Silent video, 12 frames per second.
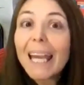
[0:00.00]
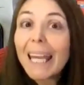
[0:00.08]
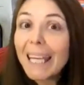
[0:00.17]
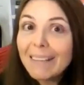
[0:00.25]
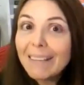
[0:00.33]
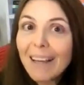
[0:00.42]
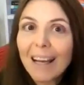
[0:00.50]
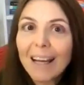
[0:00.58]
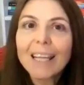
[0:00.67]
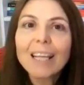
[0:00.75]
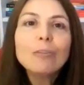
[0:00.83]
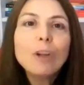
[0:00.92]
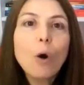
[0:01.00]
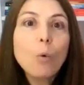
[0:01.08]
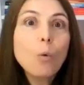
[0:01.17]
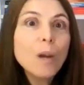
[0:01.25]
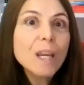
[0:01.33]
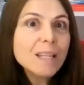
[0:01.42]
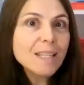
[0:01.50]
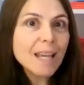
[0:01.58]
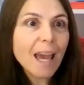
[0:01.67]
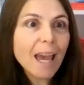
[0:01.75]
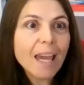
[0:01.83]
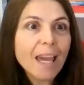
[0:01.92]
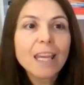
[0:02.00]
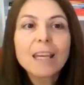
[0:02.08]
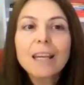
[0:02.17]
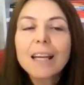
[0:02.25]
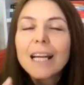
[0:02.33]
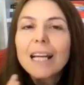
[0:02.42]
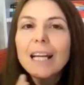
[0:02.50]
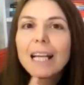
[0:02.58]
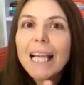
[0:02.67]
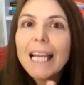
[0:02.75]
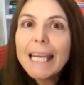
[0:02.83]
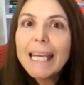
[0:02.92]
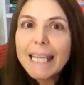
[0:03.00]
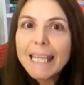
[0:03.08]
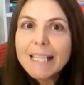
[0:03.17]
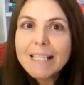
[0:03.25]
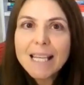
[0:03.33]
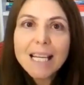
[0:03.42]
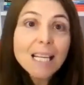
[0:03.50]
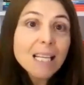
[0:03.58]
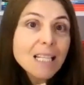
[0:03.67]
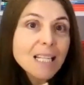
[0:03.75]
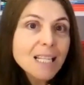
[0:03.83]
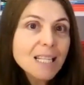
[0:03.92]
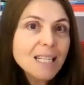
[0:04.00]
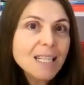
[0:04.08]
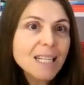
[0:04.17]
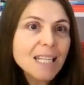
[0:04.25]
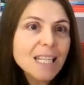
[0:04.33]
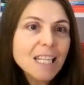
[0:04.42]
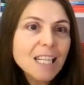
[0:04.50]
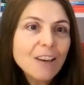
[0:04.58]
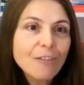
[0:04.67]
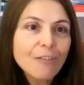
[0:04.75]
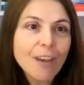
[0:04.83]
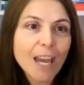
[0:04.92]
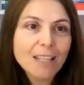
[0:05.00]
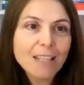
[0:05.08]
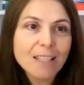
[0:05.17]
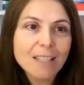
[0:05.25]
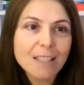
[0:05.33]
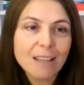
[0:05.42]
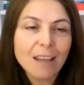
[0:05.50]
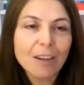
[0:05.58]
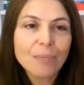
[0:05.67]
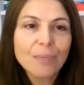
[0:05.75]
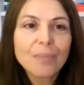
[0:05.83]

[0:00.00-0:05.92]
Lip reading: In Italian, we say Lisa si veste.